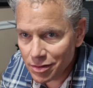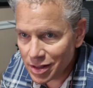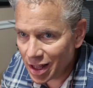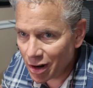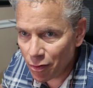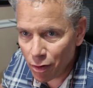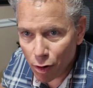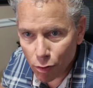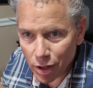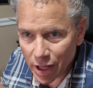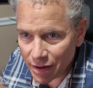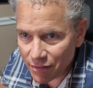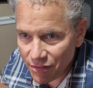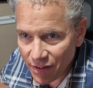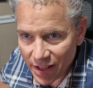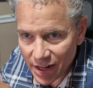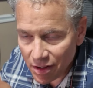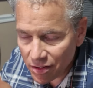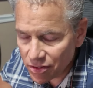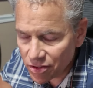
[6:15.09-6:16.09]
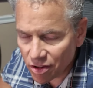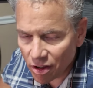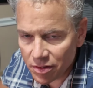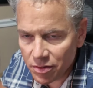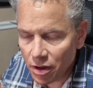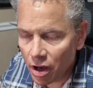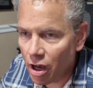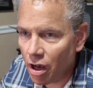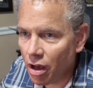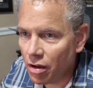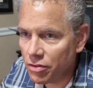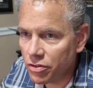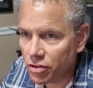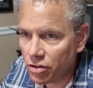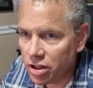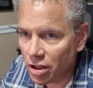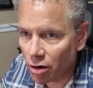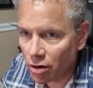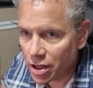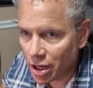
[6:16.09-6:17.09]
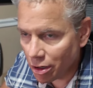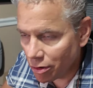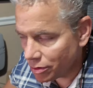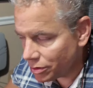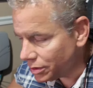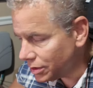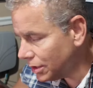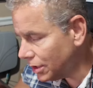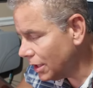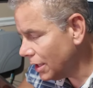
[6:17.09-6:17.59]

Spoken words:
don't know, like faded sun clear coat.